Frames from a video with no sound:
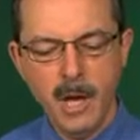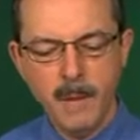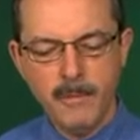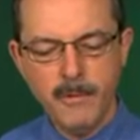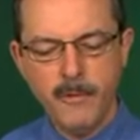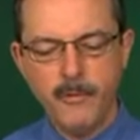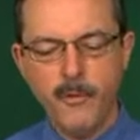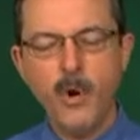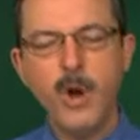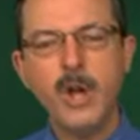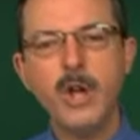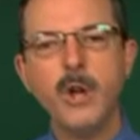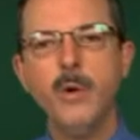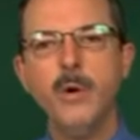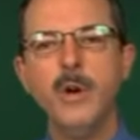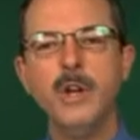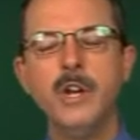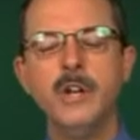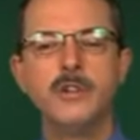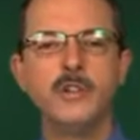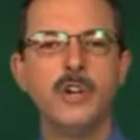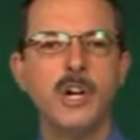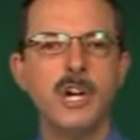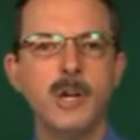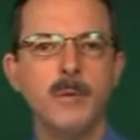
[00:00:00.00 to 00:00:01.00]
Before I go on
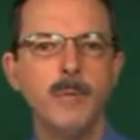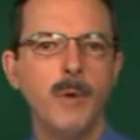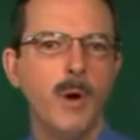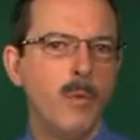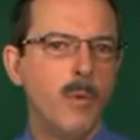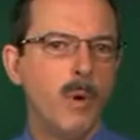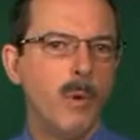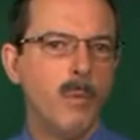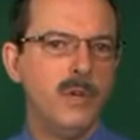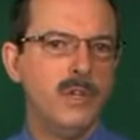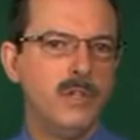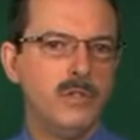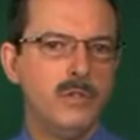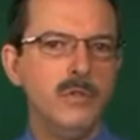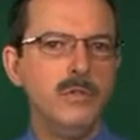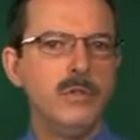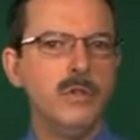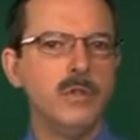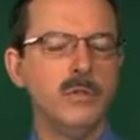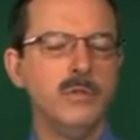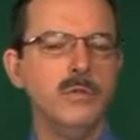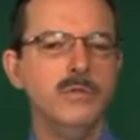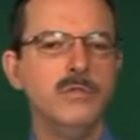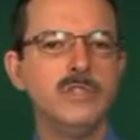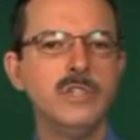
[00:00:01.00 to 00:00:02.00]
and talk about what we do
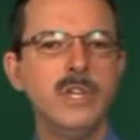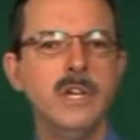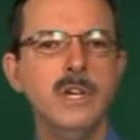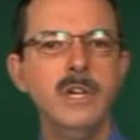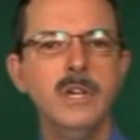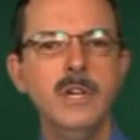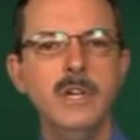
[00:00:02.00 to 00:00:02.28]
use,